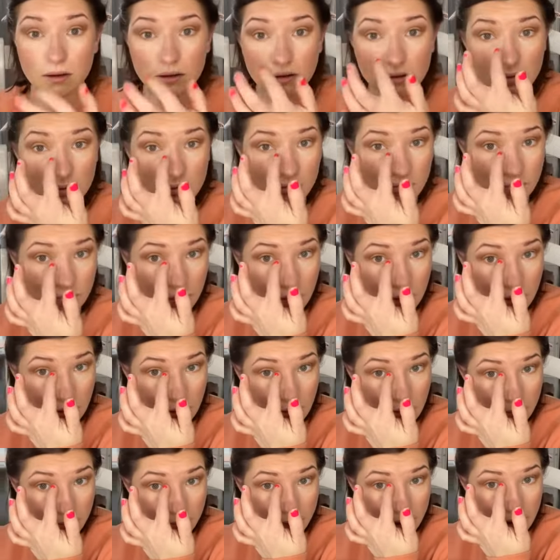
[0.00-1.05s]
of
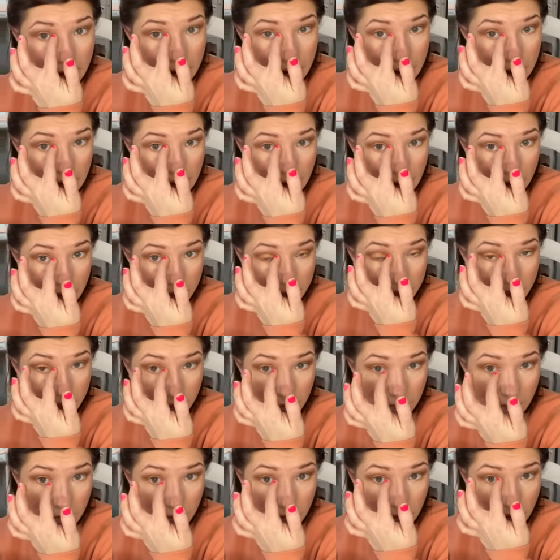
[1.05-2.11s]
pop
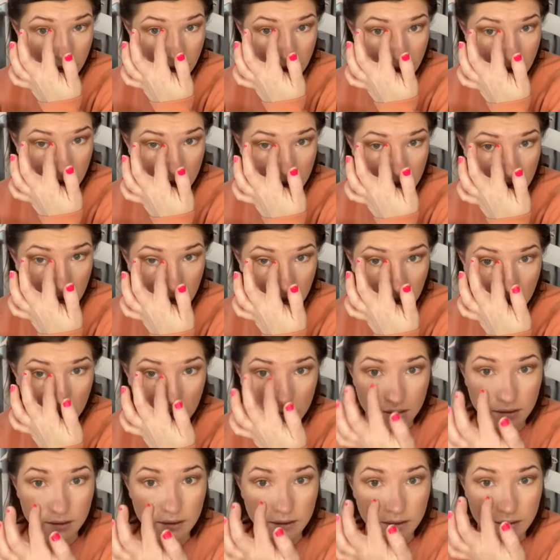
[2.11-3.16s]
in
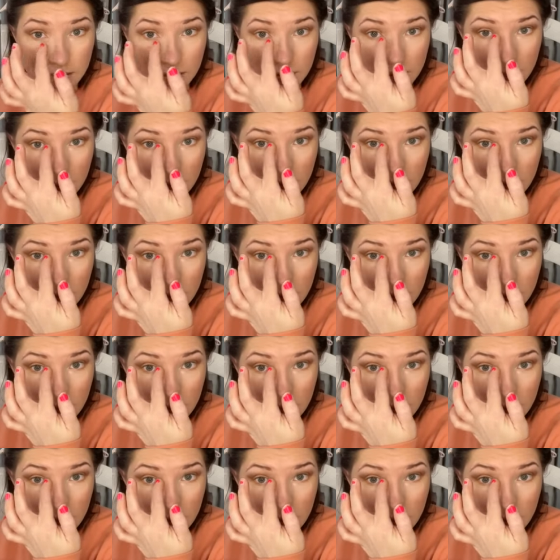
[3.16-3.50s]
here.